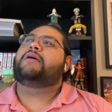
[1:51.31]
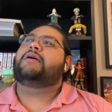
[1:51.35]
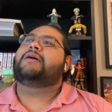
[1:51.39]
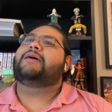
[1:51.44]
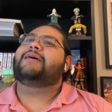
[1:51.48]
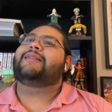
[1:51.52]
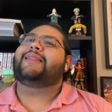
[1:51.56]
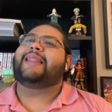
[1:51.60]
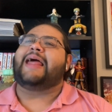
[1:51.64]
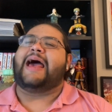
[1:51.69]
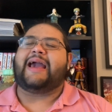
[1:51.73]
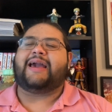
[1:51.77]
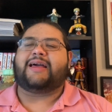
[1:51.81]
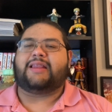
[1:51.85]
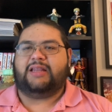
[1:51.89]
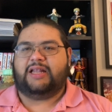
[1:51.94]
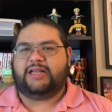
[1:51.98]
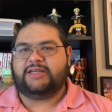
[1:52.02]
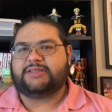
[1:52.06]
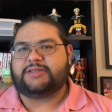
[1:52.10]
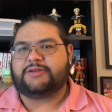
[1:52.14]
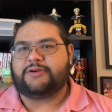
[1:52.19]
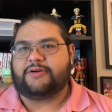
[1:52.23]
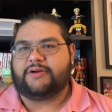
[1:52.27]

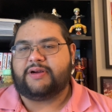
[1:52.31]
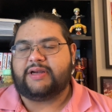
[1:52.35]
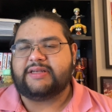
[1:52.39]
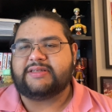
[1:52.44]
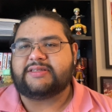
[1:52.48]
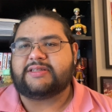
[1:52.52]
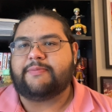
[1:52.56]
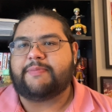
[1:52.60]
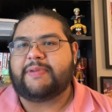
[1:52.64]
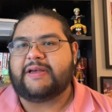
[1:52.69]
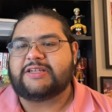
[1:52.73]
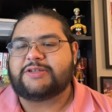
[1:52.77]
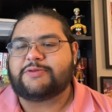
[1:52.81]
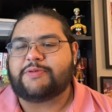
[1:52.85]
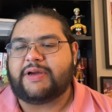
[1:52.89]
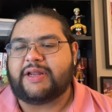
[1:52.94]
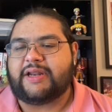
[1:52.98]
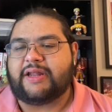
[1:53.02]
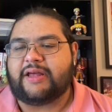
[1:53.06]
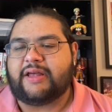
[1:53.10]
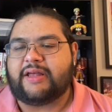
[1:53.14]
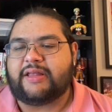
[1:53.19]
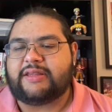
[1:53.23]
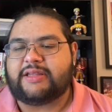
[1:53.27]
lackluster is the best way
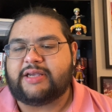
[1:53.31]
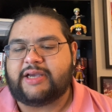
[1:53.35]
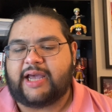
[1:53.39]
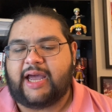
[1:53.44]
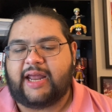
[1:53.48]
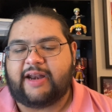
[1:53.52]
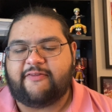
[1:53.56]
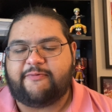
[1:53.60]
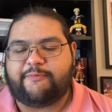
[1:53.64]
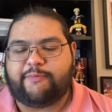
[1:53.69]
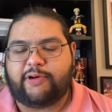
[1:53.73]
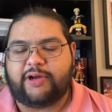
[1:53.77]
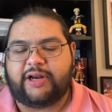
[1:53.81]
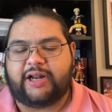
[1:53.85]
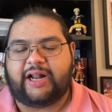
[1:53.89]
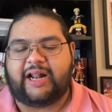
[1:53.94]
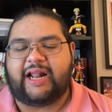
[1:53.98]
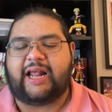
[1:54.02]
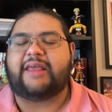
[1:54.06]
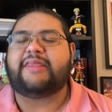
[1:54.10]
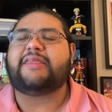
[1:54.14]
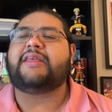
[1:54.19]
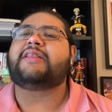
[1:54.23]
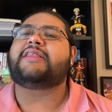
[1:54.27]
to, to kind of put it. And
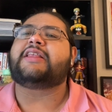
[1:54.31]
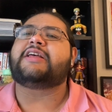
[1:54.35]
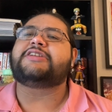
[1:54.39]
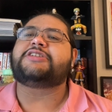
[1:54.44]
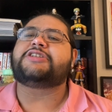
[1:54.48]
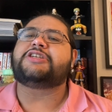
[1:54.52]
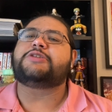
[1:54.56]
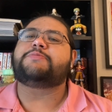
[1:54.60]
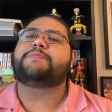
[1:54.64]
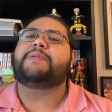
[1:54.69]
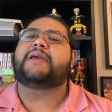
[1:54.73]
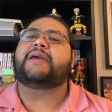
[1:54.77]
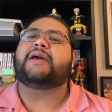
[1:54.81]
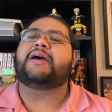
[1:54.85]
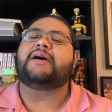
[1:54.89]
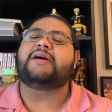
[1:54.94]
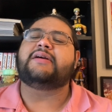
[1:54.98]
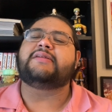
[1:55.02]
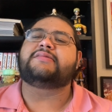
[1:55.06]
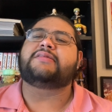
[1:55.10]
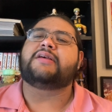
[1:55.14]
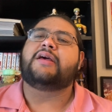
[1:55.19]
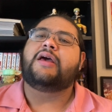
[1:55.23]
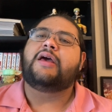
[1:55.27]
I think that's just
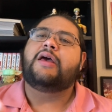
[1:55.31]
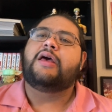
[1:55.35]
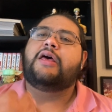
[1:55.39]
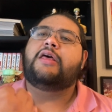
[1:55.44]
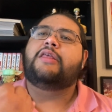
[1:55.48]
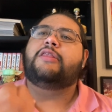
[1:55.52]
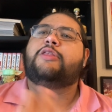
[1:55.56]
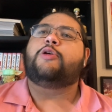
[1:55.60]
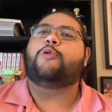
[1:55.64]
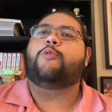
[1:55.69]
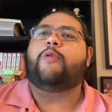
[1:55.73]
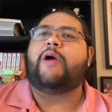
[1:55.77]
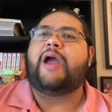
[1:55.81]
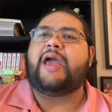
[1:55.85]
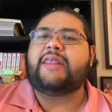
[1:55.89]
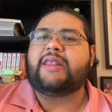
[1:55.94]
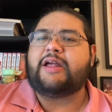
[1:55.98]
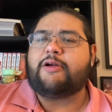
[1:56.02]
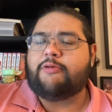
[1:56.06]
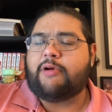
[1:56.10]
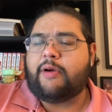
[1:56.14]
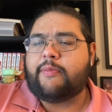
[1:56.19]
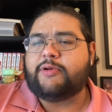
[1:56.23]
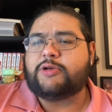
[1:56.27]
because the way
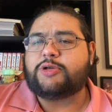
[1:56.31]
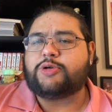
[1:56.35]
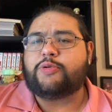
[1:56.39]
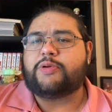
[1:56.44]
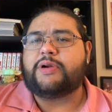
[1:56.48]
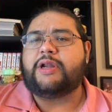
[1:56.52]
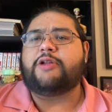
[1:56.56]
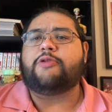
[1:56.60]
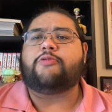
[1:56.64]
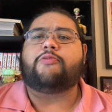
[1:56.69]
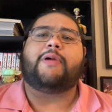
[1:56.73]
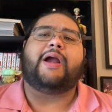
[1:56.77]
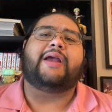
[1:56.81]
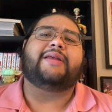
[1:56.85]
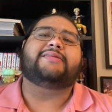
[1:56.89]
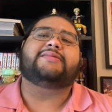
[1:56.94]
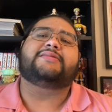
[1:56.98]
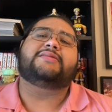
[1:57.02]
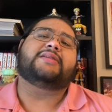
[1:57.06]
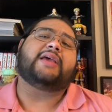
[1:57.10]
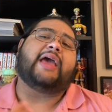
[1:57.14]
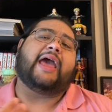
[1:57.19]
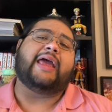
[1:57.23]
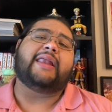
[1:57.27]
that Robert Jordan writes
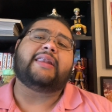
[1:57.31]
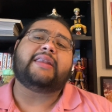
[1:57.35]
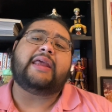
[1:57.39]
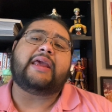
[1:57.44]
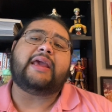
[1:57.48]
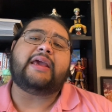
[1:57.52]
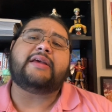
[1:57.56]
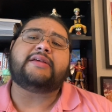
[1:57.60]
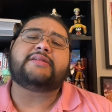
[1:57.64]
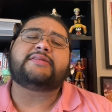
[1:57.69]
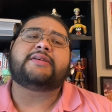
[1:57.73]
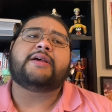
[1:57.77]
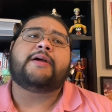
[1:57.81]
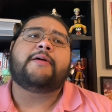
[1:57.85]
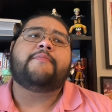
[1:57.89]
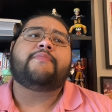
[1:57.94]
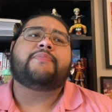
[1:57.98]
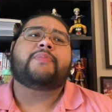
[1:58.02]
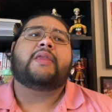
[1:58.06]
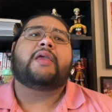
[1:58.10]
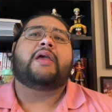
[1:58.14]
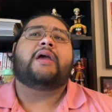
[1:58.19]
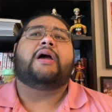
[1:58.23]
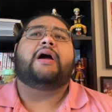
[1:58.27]
endings
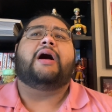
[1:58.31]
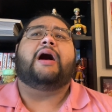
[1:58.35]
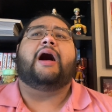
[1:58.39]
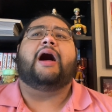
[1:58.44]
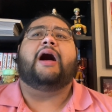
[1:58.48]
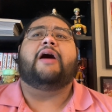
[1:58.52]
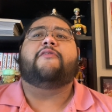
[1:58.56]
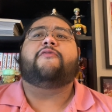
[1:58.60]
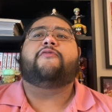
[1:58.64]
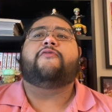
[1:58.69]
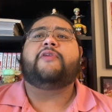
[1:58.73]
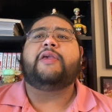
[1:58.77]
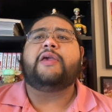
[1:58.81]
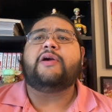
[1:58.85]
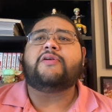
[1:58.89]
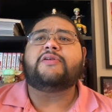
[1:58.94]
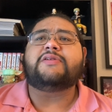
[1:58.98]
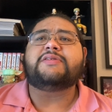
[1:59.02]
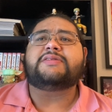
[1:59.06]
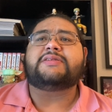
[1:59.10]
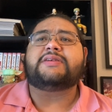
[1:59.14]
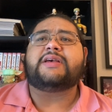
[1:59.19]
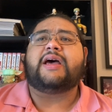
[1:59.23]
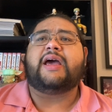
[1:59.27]
uh,
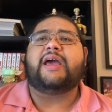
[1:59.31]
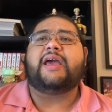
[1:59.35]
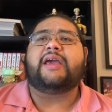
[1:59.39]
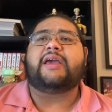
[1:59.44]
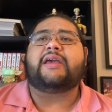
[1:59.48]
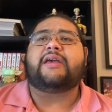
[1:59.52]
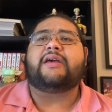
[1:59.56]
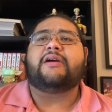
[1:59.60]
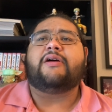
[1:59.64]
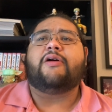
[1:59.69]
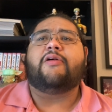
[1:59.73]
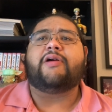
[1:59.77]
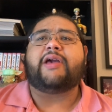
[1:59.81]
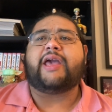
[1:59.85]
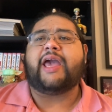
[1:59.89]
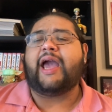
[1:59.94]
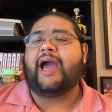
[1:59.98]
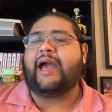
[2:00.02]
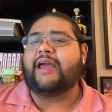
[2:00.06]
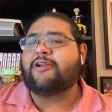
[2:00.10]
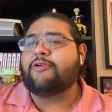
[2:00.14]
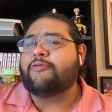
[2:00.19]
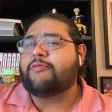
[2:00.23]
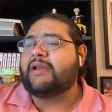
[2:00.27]
feels like, okay,
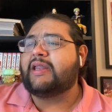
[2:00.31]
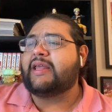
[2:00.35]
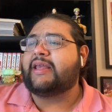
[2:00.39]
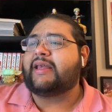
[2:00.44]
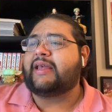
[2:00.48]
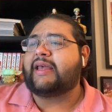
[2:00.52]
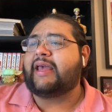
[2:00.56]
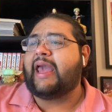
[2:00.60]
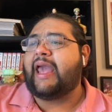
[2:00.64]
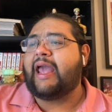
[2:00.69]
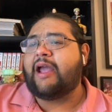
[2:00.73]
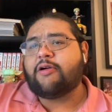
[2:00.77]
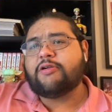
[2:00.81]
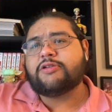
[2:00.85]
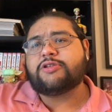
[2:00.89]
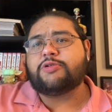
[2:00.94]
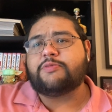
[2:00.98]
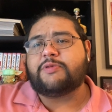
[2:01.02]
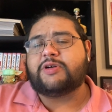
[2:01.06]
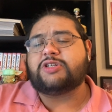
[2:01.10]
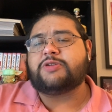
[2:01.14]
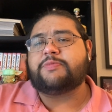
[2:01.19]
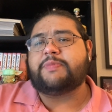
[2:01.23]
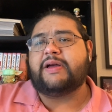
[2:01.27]
I don't really care too
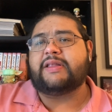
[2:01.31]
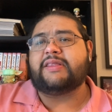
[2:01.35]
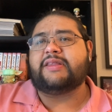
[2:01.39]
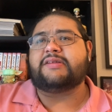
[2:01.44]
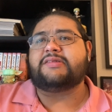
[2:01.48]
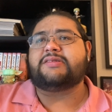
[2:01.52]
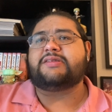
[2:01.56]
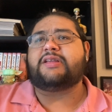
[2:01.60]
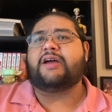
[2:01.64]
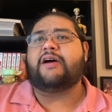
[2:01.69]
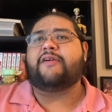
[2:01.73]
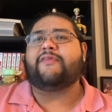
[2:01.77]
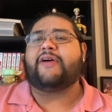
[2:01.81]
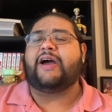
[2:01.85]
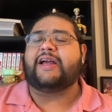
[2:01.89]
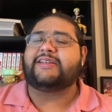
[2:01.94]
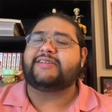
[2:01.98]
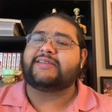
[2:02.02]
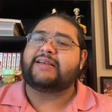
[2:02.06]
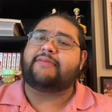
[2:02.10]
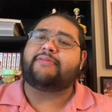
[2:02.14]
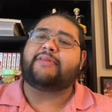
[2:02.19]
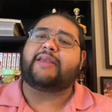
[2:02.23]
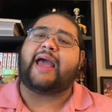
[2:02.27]
much about this stuff. I
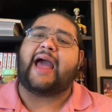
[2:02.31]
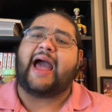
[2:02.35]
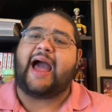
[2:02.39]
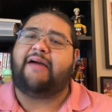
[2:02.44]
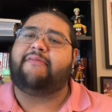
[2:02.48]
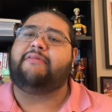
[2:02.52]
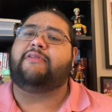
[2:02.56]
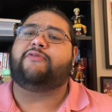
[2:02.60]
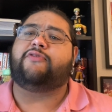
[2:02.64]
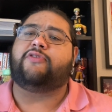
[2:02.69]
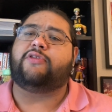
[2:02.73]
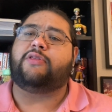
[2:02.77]
just have to have it for